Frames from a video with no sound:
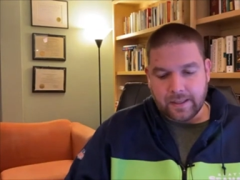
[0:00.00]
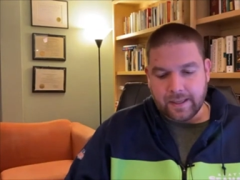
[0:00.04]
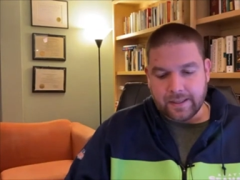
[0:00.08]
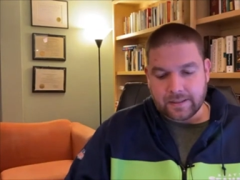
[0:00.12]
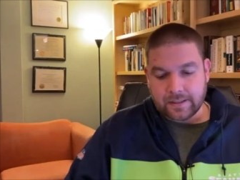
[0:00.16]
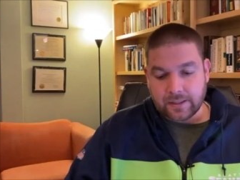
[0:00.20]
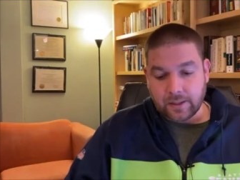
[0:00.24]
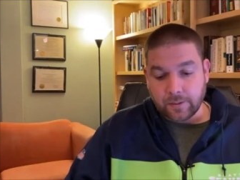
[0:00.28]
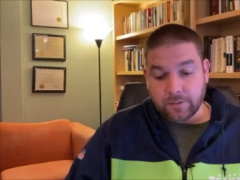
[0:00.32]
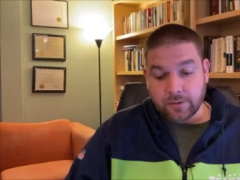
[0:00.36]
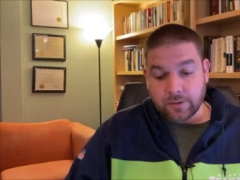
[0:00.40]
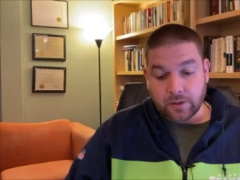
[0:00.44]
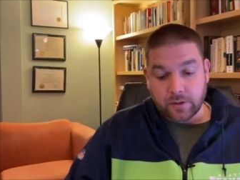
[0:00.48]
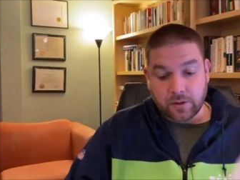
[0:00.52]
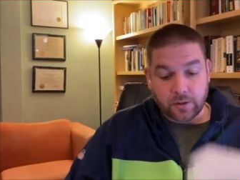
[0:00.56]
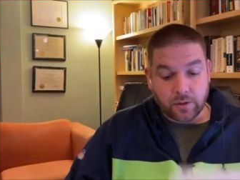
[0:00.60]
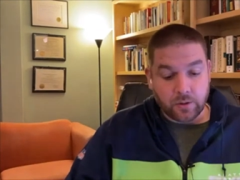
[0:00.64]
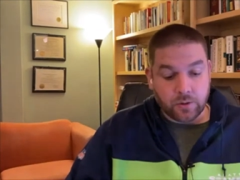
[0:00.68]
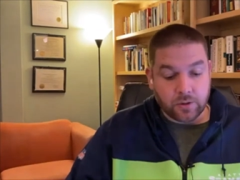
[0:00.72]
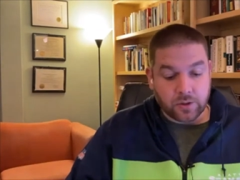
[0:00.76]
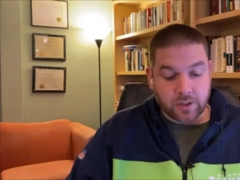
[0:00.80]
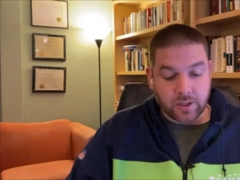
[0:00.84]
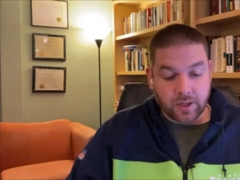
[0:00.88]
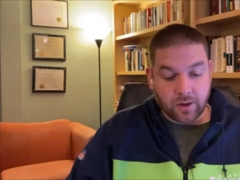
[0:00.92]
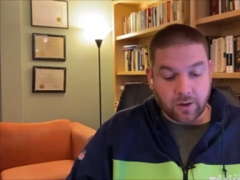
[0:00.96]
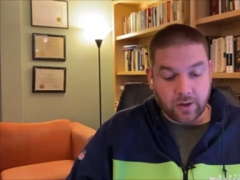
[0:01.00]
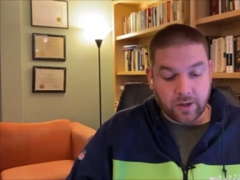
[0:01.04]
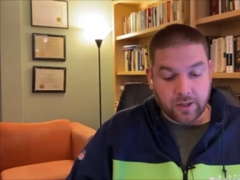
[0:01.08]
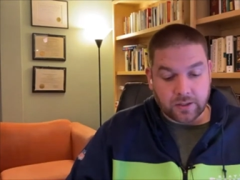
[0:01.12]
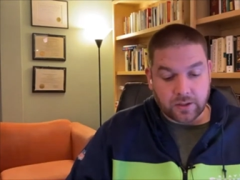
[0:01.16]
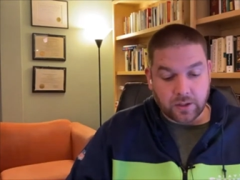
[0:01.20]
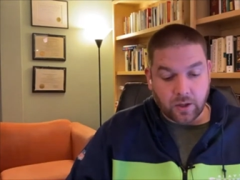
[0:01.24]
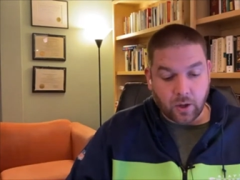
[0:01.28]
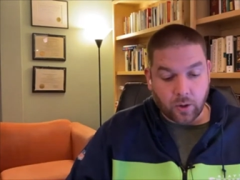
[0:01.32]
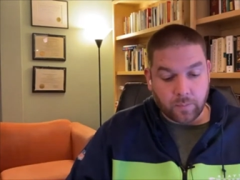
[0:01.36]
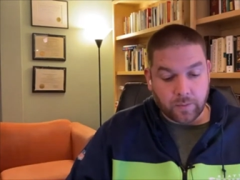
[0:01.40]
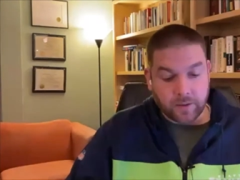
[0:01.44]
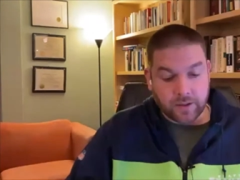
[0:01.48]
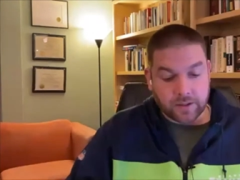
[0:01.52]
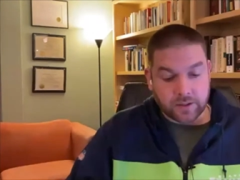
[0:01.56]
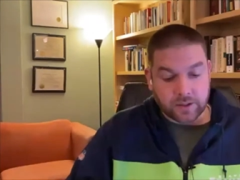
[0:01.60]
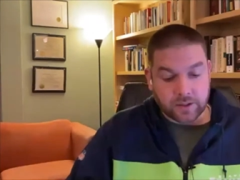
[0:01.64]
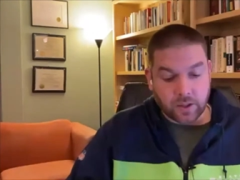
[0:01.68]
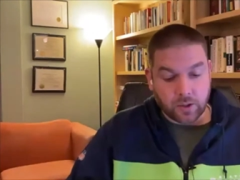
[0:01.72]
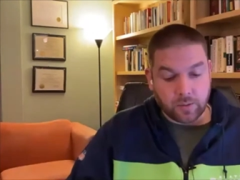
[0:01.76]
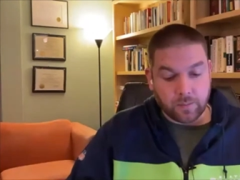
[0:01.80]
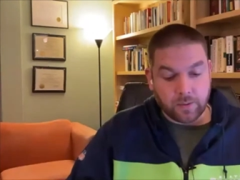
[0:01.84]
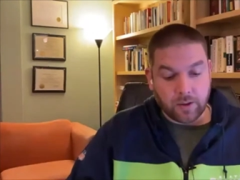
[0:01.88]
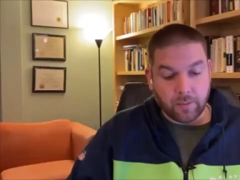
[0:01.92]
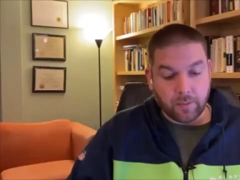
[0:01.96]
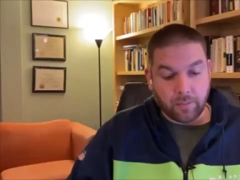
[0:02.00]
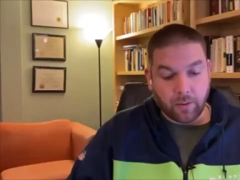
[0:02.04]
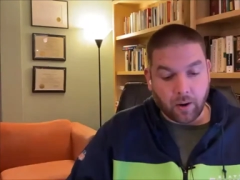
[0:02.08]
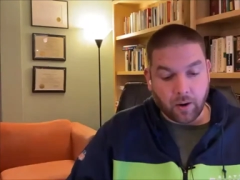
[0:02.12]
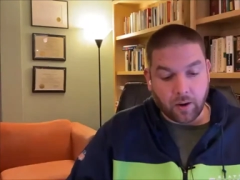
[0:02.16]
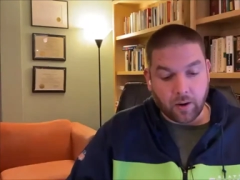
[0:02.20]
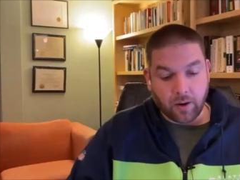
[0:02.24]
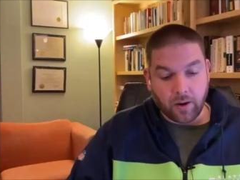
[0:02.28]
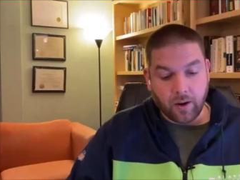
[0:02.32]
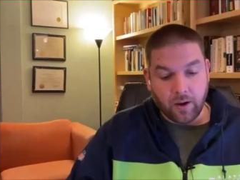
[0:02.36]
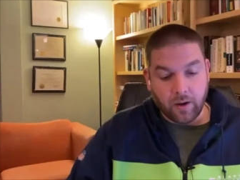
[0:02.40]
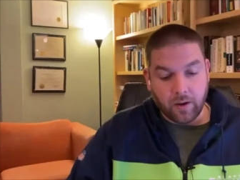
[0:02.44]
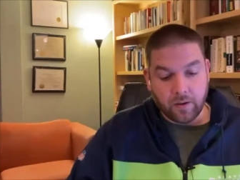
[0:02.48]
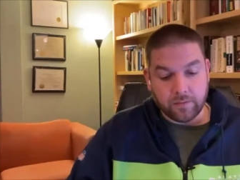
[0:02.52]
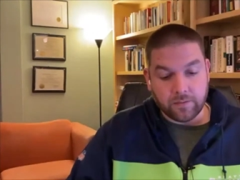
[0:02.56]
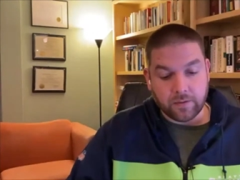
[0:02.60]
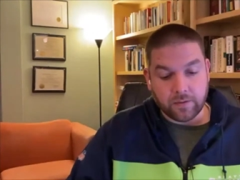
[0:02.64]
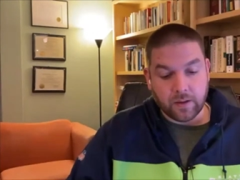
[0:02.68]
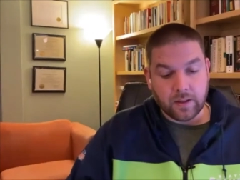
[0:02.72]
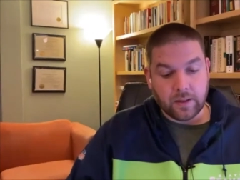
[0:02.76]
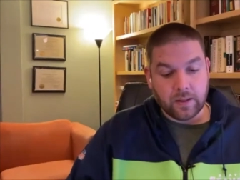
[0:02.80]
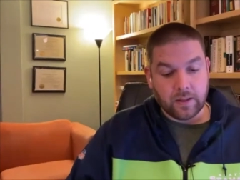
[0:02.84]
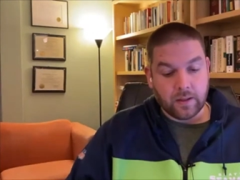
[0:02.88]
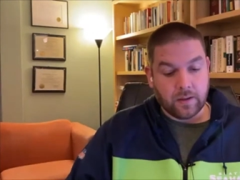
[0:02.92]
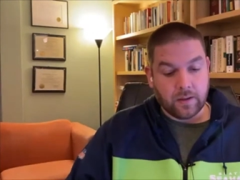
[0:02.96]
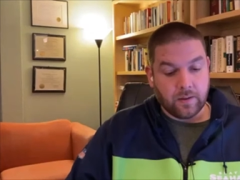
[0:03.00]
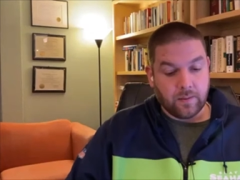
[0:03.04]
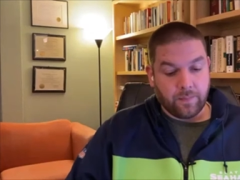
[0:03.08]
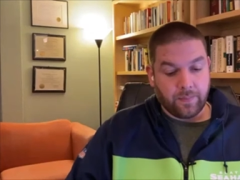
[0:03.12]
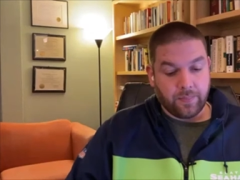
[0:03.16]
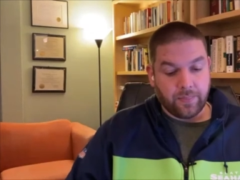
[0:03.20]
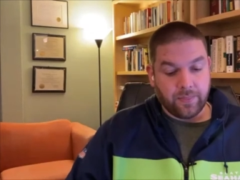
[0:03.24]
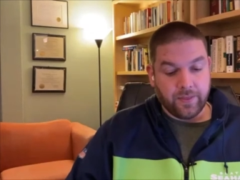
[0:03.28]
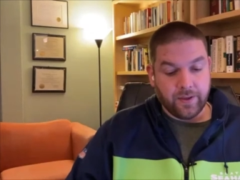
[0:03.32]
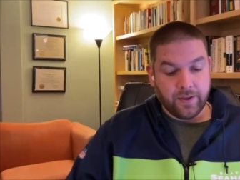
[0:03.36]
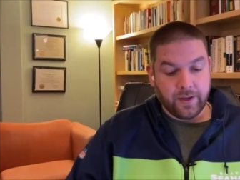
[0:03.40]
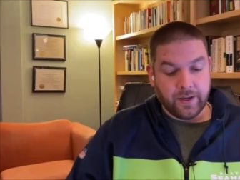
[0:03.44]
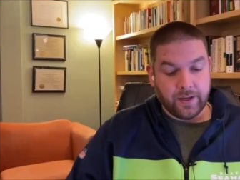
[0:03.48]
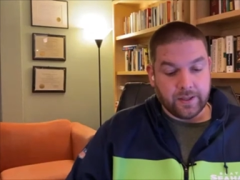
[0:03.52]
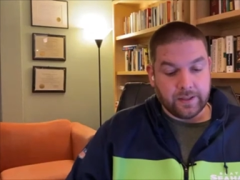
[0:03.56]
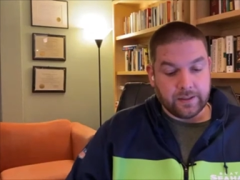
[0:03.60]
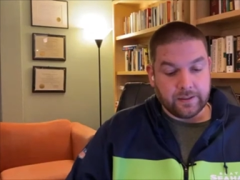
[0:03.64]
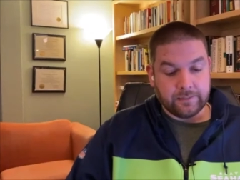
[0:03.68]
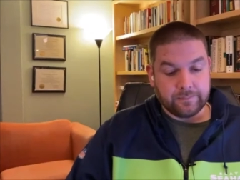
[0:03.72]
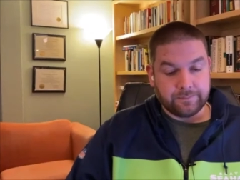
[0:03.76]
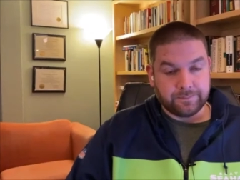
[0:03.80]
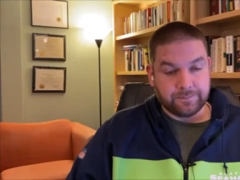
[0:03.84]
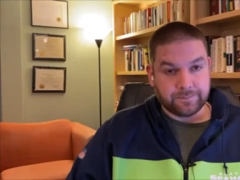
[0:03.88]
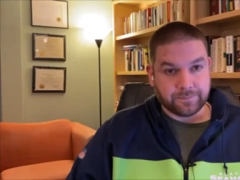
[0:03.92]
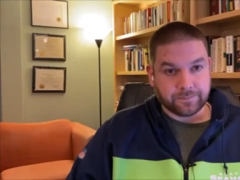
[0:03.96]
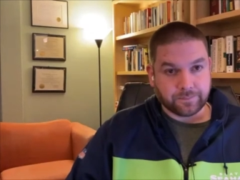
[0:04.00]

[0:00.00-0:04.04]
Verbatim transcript: And substitutionary atonement is going to be a part of the